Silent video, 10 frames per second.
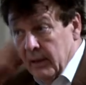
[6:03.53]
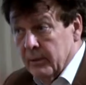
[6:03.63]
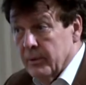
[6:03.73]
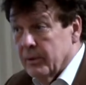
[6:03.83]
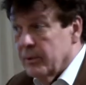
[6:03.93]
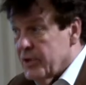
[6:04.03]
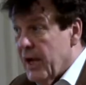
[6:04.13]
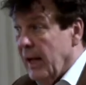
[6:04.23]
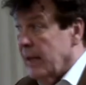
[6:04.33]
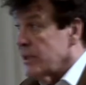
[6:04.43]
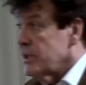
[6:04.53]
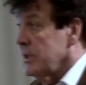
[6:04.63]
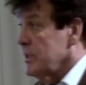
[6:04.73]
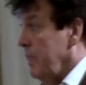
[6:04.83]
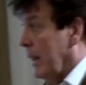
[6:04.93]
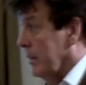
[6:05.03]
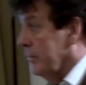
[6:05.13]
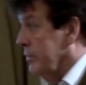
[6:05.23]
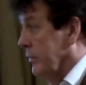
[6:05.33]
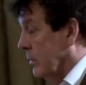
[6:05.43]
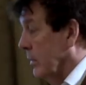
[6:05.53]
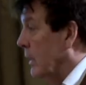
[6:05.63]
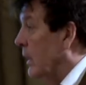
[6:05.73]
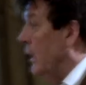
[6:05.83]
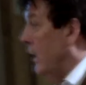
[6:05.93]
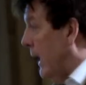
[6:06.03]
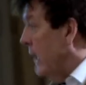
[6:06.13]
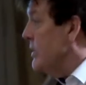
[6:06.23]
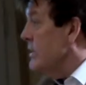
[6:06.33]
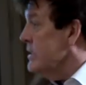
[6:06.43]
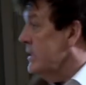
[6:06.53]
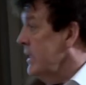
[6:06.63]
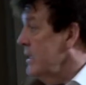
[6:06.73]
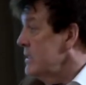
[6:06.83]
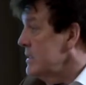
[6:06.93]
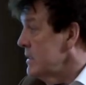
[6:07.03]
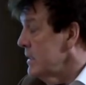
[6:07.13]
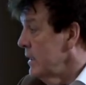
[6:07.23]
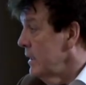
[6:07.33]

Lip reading: to challenge these powerful agencies